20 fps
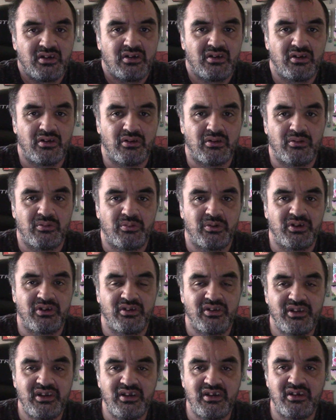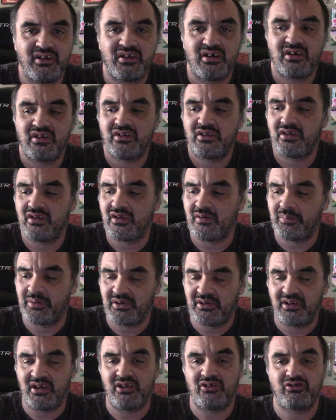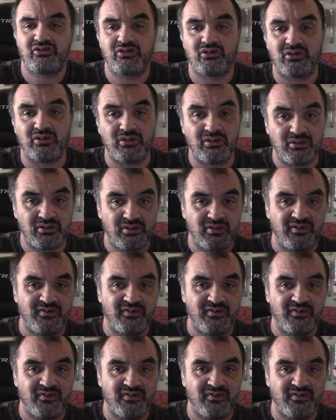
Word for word: you know would lead to the potential